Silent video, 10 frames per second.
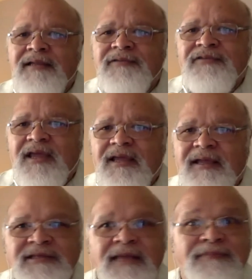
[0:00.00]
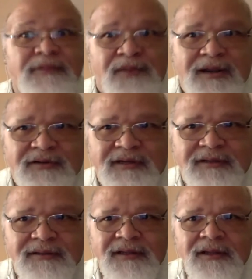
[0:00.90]
saying, except the president,
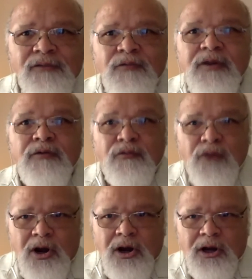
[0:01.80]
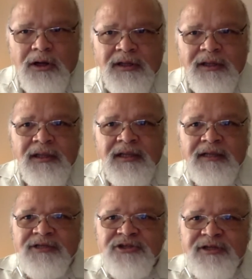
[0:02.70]
we were wrong and they
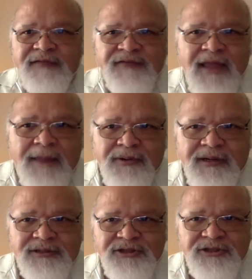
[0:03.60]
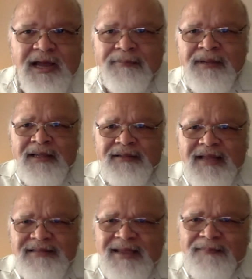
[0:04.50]
should give Kaepernick a job. That's
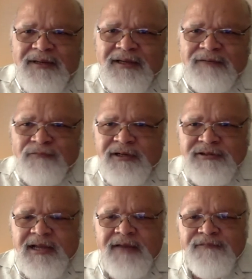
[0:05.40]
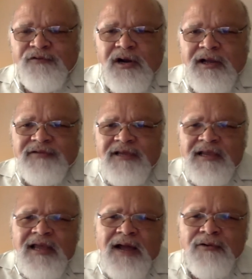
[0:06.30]
happening in real time for us.
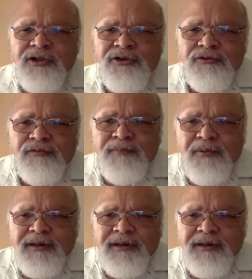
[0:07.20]
How are you reporting